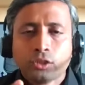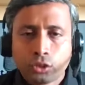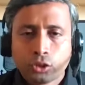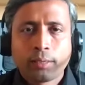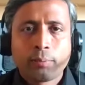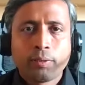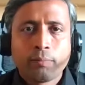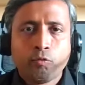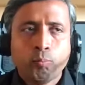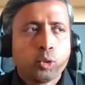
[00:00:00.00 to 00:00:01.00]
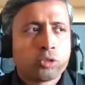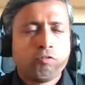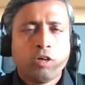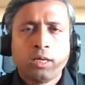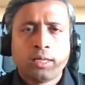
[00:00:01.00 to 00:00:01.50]
so you can be both
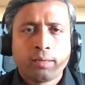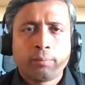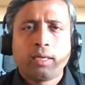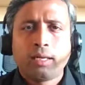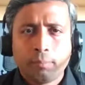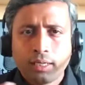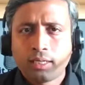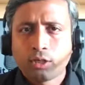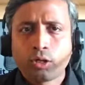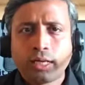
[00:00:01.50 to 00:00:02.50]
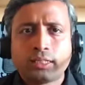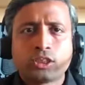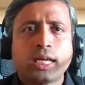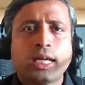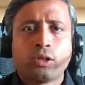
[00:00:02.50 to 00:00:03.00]
vulnerable, but you can
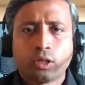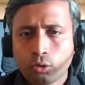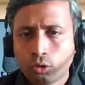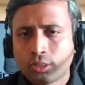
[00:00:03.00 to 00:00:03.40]
share your growth.